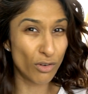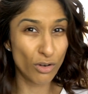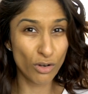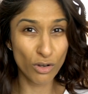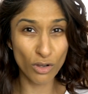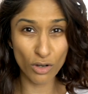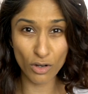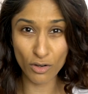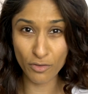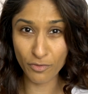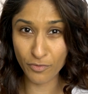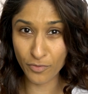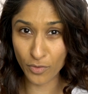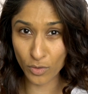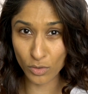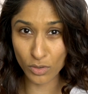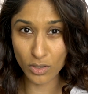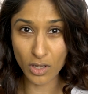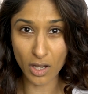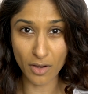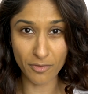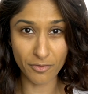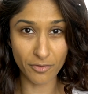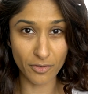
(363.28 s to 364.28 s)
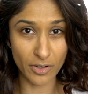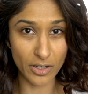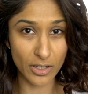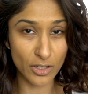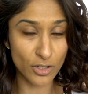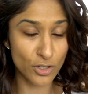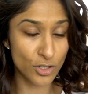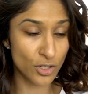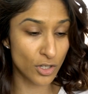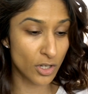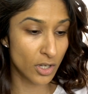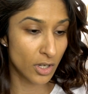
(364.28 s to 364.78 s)
look full
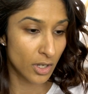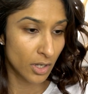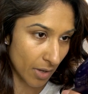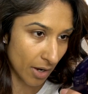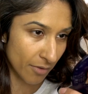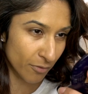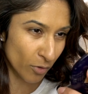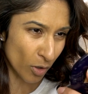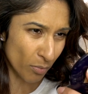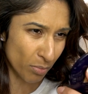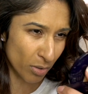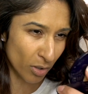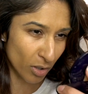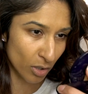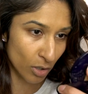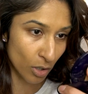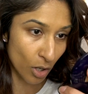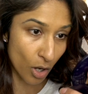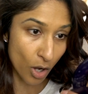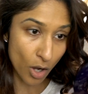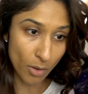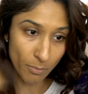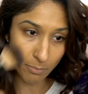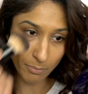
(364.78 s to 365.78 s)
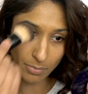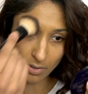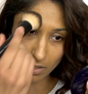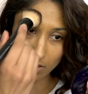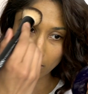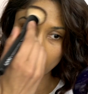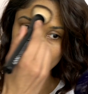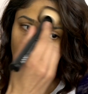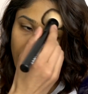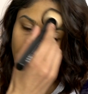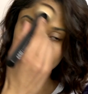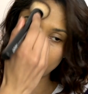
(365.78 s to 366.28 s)
coverage. I've not put a lot on,
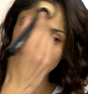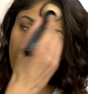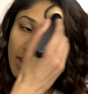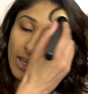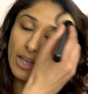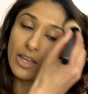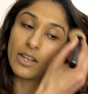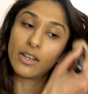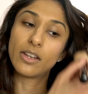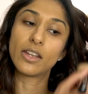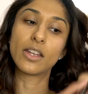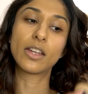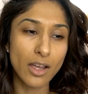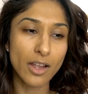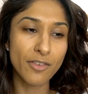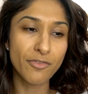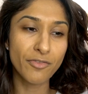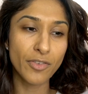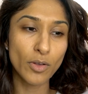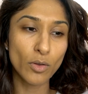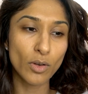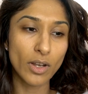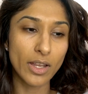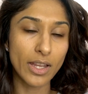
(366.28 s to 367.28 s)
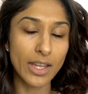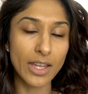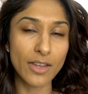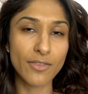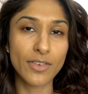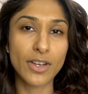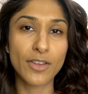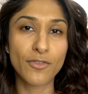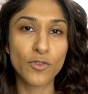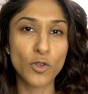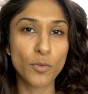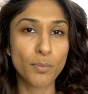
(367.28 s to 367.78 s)
but even then I feel like
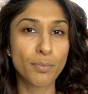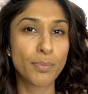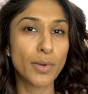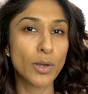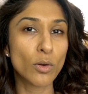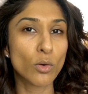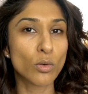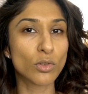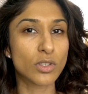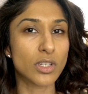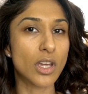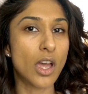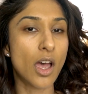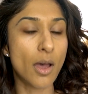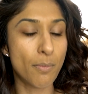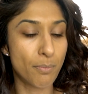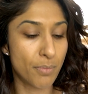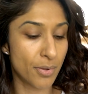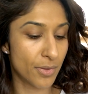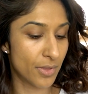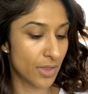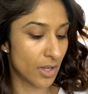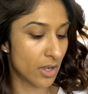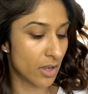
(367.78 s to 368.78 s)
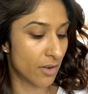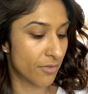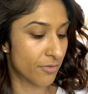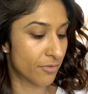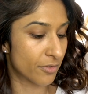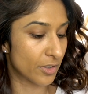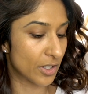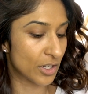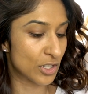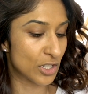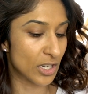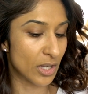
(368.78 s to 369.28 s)
even if you built up the
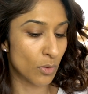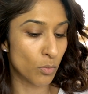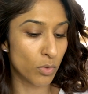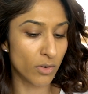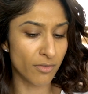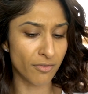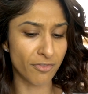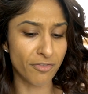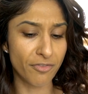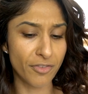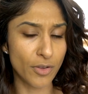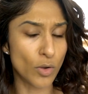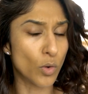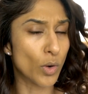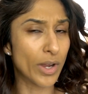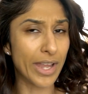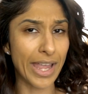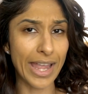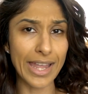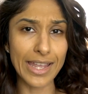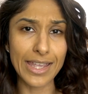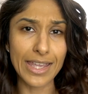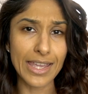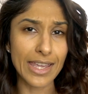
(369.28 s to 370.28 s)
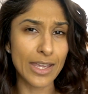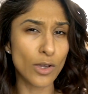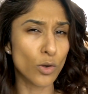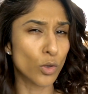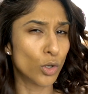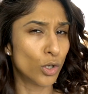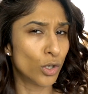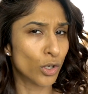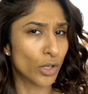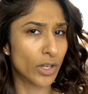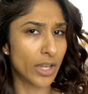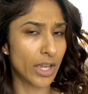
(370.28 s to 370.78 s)
coverage, it wouldn't feel cakey or
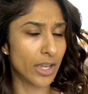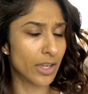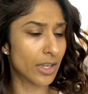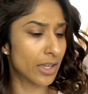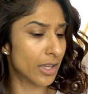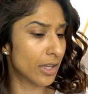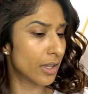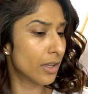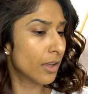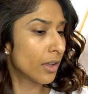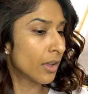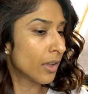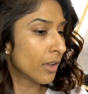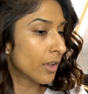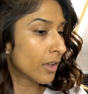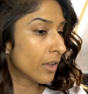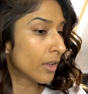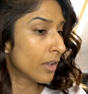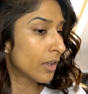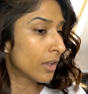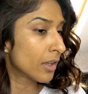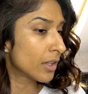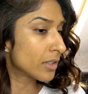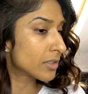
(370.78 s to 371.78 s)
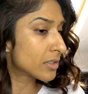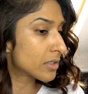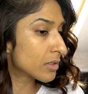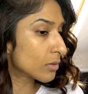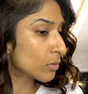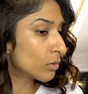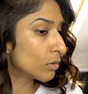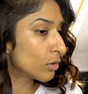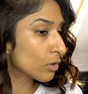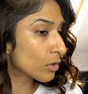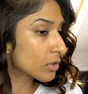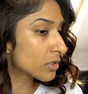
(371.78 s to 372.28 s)
look cakey. It
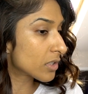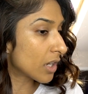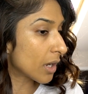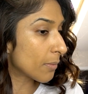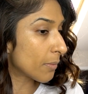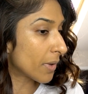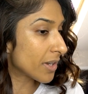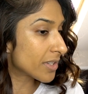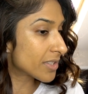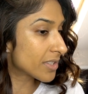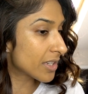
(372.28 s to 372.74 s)
still looks like my